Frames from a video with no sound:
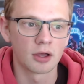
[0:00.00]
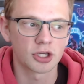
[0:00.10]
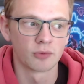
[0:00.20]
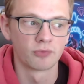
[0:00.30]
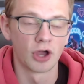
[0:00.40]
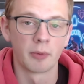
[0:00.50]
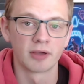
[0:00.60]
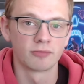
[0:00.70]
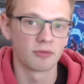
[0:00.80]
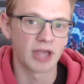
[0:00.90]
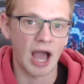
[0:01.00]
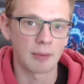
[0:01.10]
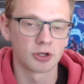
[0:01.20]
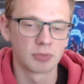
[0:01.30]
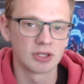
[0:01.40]
confirming that the app
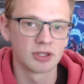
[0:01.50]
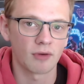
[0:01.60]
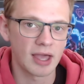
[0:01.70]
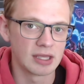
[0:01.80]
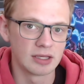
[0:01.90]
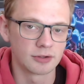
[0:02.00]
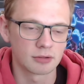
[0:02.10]
had been delayed.